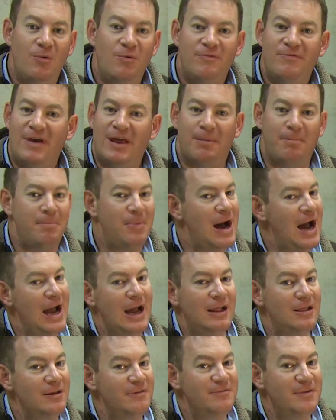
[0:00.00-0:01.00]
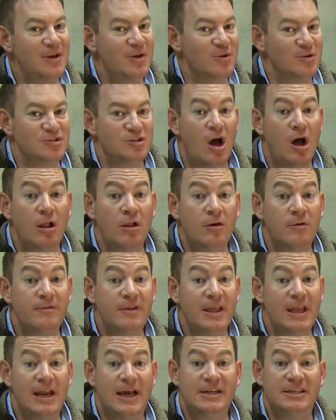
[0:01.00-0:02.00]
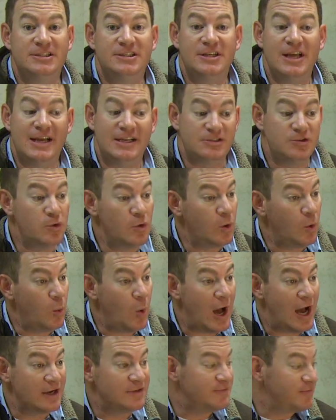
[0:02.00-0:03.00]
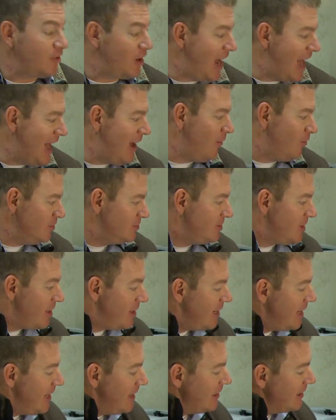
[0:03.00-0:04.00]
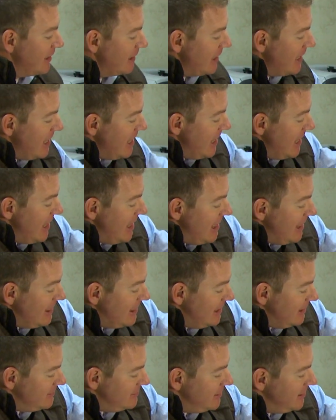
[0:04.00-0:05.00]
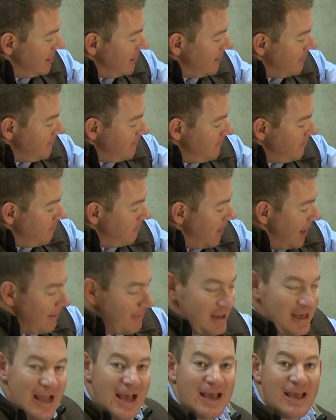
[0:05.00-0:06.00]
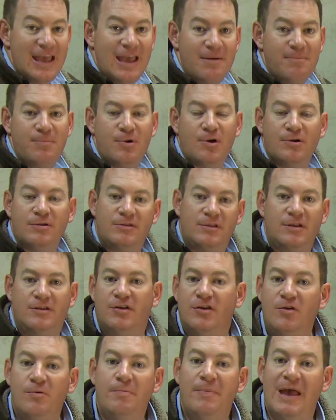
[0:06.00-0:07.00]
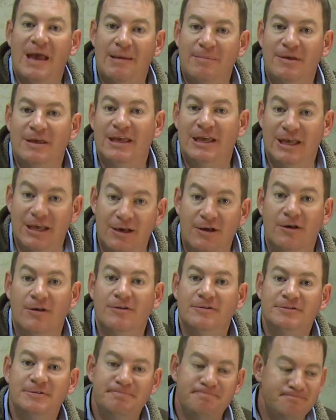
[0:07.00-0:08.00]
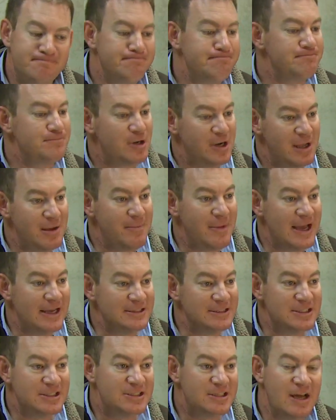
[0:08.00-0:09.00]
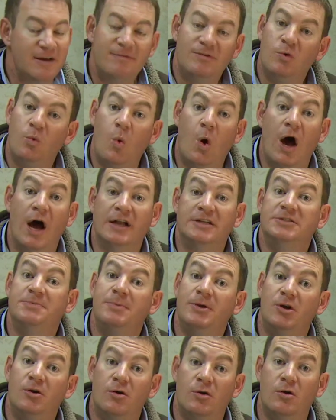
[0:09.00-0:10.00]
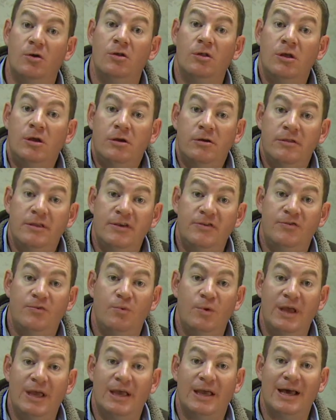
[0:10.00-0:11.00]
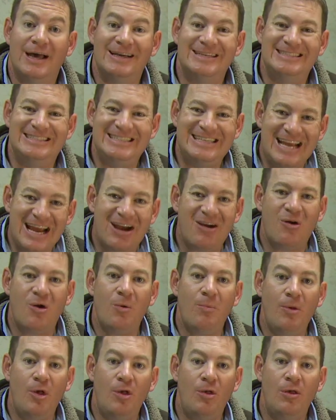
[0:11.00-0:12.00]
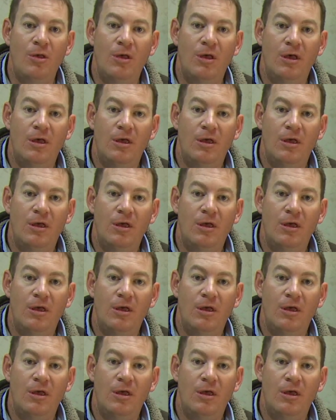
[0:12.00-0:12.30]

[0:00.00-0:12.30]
We've got a pile of viewers all over the United States who will watch for hours on end. This year, Mom and Dad gave birth to 2 baby eagles. Pretty amazing stuff to watch, but earlier this week, a terrible,